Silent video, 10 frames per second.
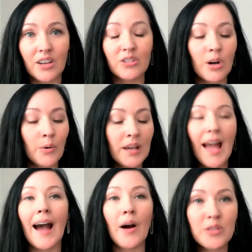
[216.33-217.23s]
knowing
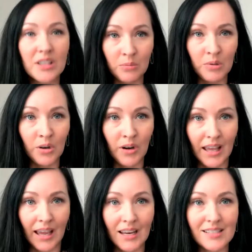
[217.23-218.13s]
how to
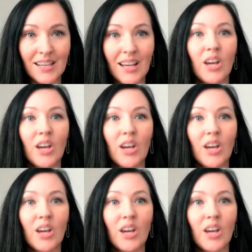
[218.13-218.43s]
communicate